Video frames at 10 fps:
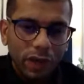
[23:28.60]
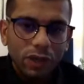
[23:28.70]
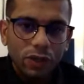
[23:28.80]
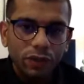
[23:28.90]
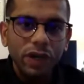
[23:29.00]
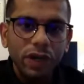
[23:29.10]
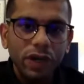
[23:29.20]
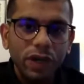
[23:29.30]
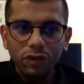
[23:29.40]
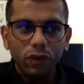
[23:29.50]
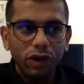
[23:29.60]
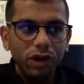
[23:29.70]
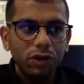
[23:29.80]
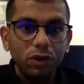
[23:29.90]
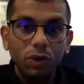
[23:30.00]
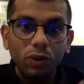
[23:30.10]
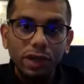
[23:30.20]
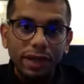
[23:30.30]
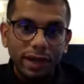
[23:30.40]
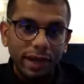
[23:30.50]
So we don't want you to
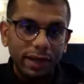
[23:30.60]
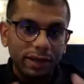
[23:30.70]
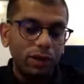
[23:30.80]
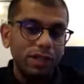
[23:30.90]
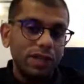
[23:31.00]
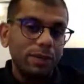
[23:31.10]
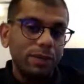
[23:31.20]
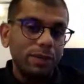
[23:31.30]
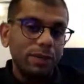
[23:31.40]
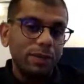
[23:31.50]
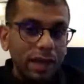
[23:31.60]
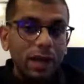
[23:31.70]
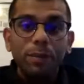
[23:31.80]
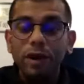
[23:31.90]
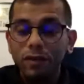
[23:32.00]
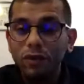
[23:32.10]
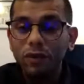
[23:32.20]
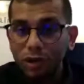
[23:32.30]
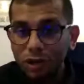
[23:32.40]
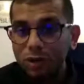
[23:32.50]
only take knowledge and apply, but we
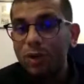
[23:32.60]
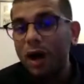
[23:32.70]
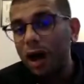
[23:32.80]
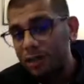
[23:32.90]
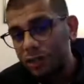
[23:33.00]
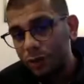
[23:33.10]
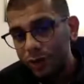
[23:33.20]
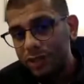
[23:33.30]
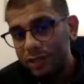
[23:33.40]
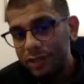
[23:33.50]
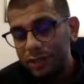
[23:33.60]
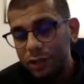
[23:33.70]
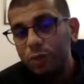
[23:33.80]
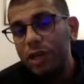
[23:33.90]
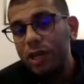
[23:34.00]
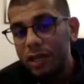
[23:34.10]
want you to ask questions, to be